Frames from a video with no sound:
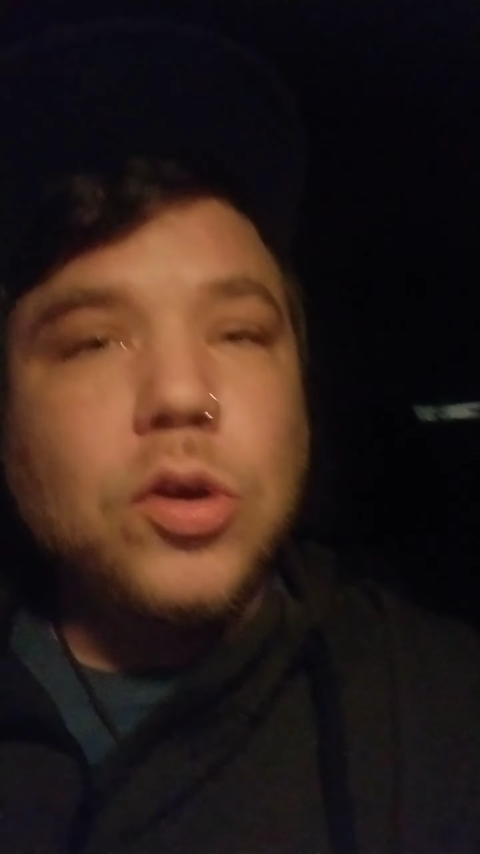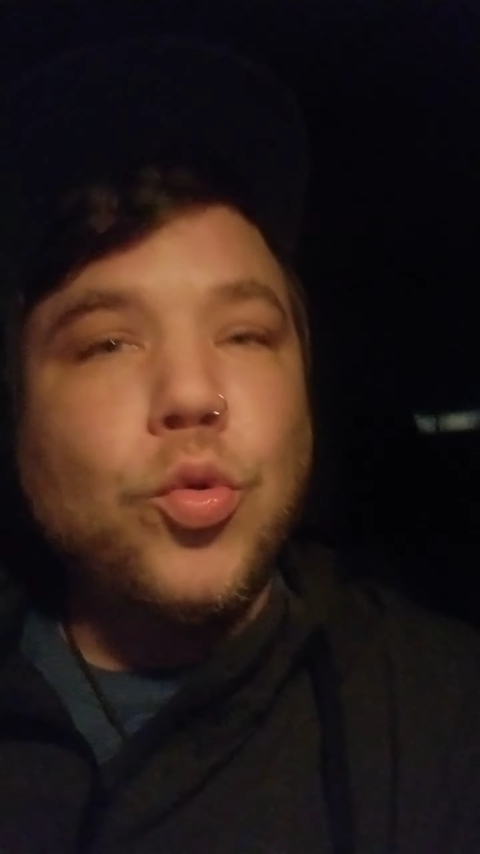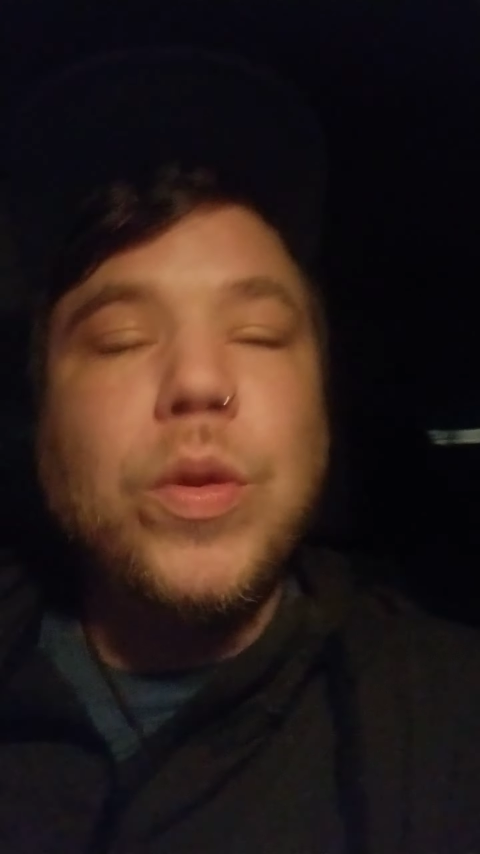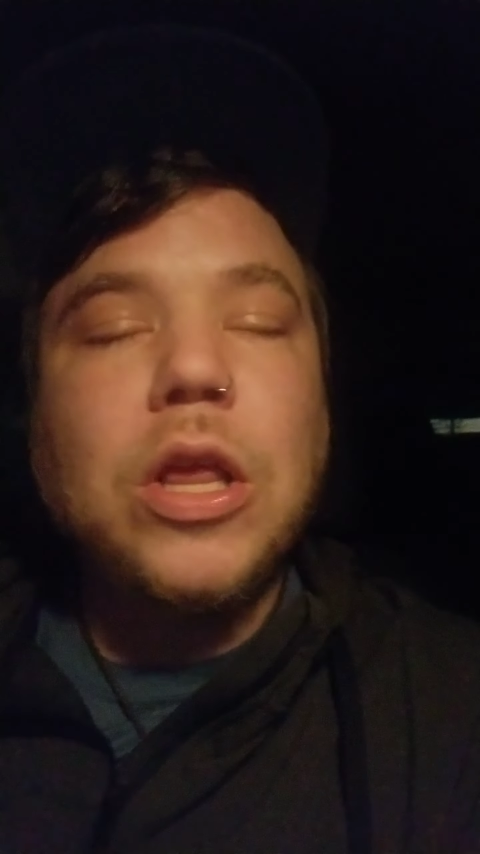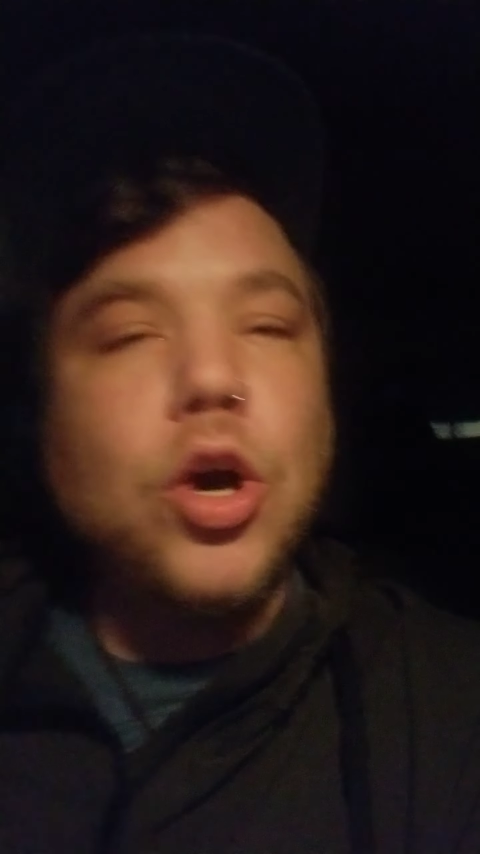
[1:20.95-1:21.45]

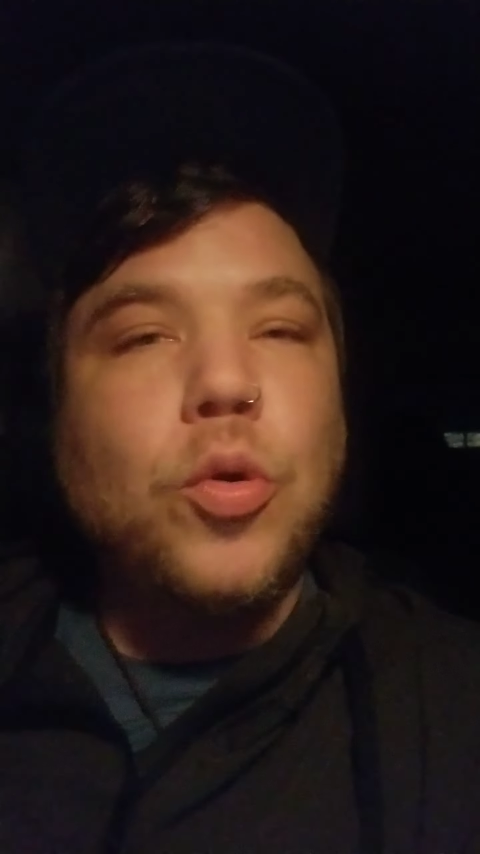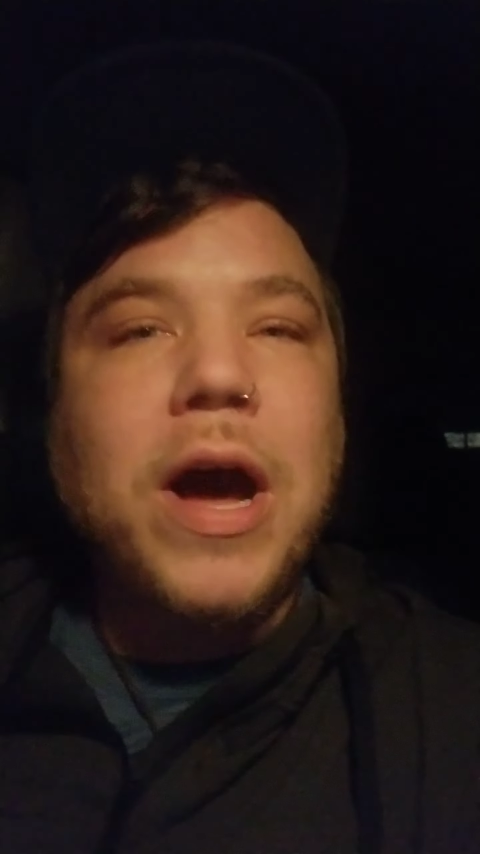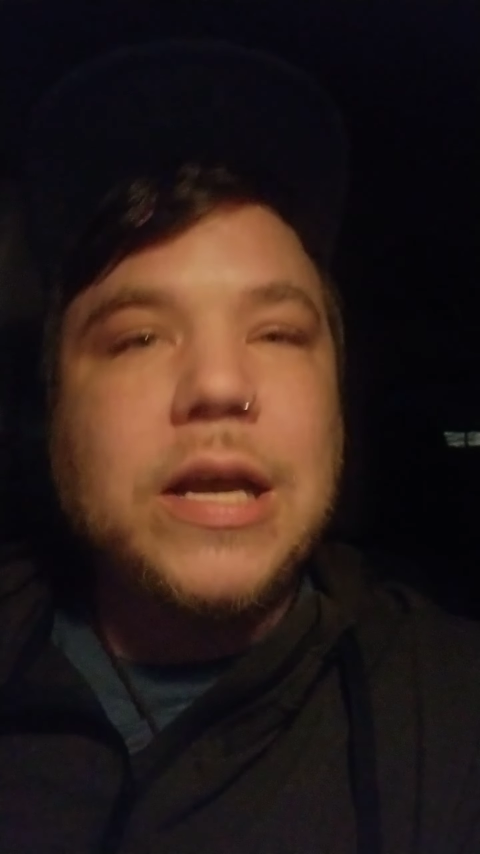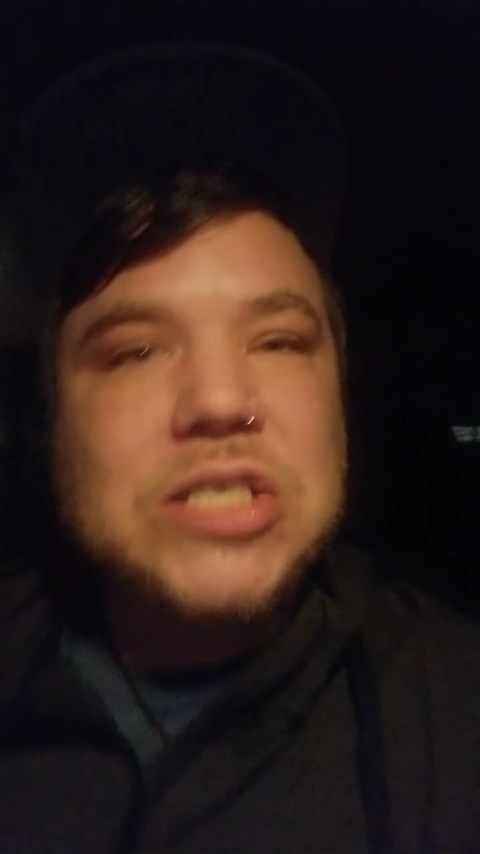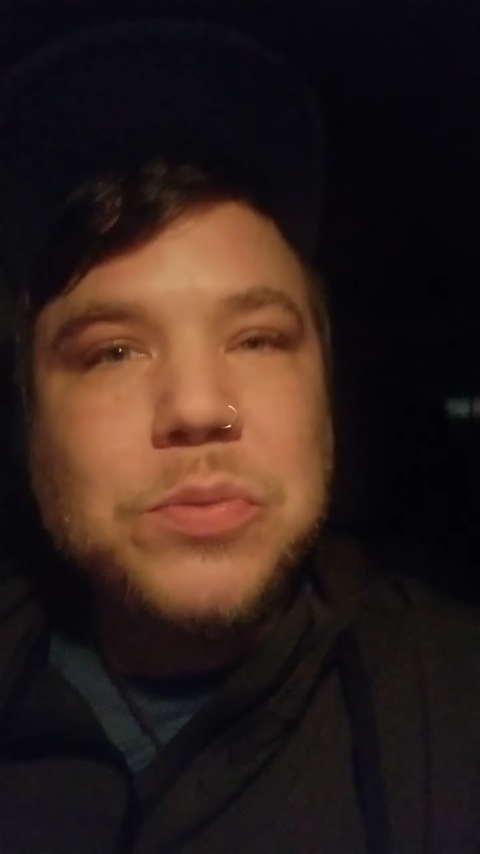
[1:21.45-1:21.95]
will go
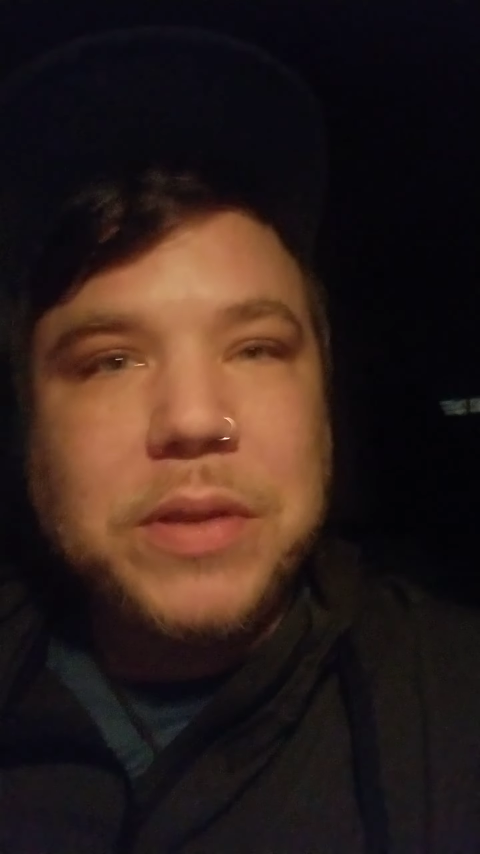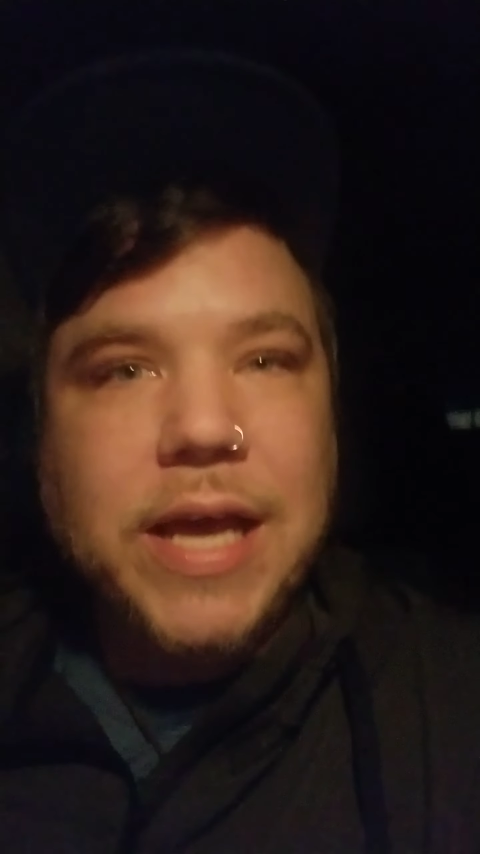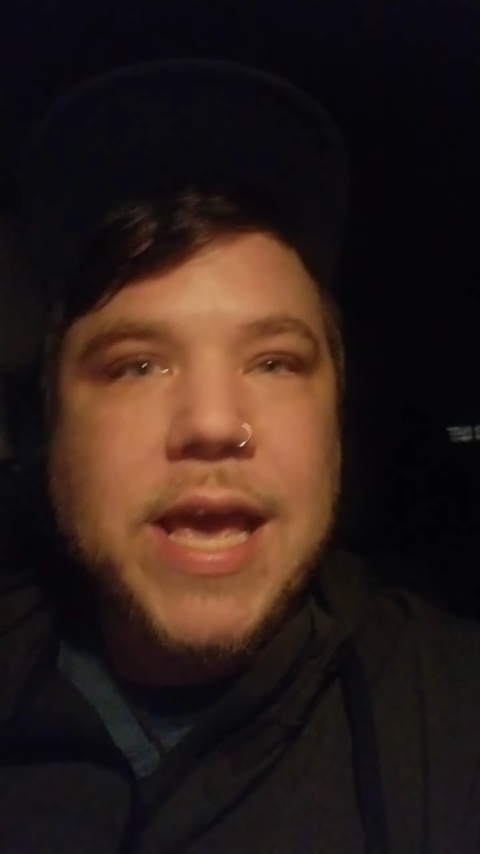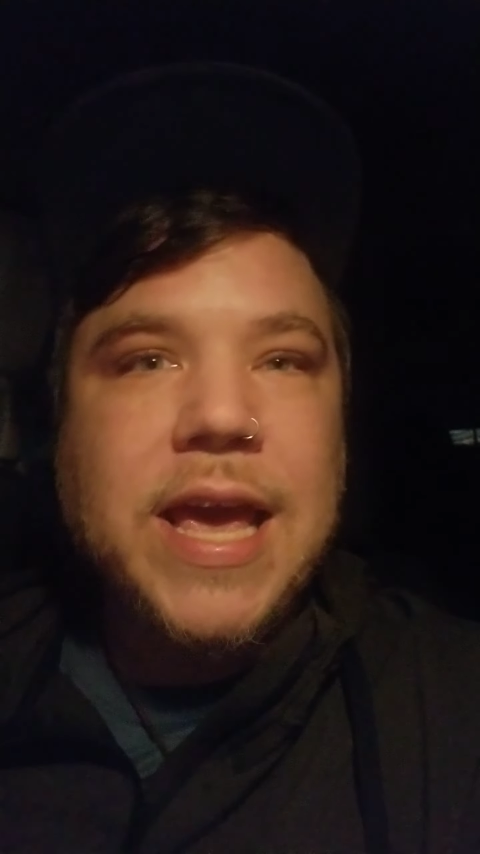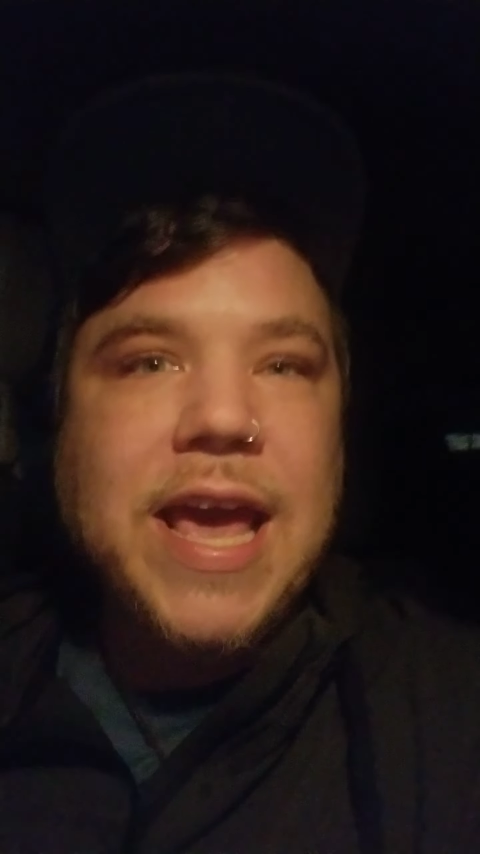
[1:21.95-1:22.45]
on to
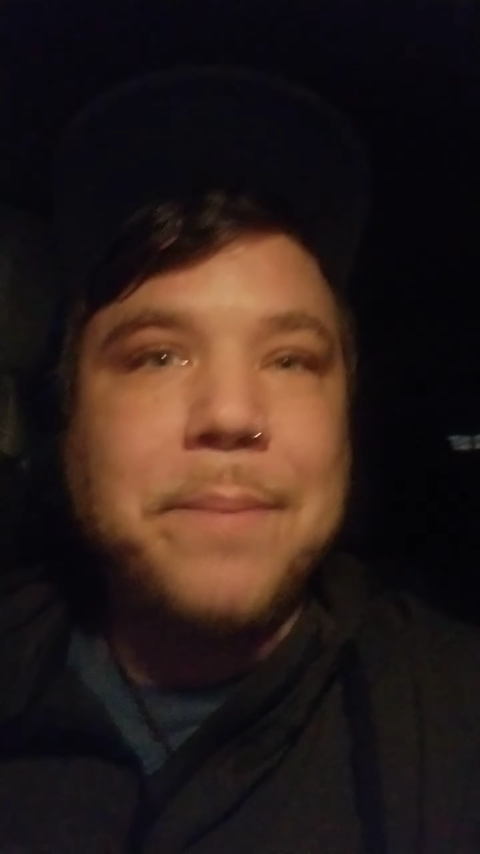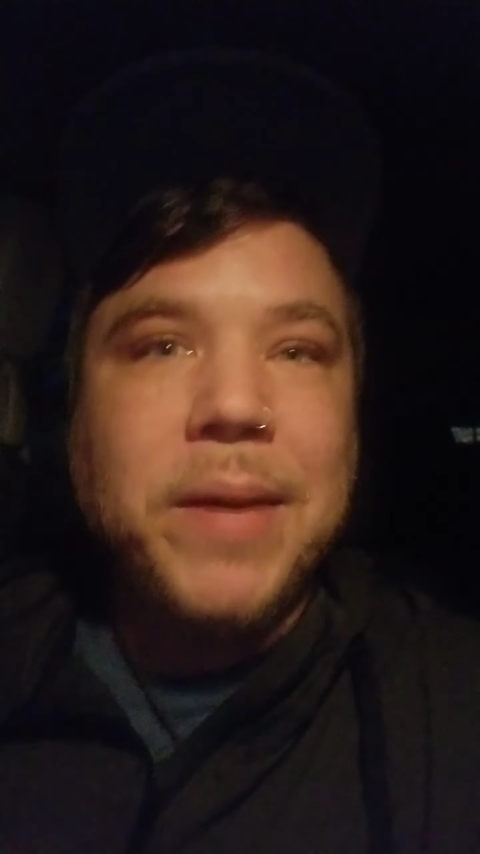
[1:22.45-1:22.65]
play in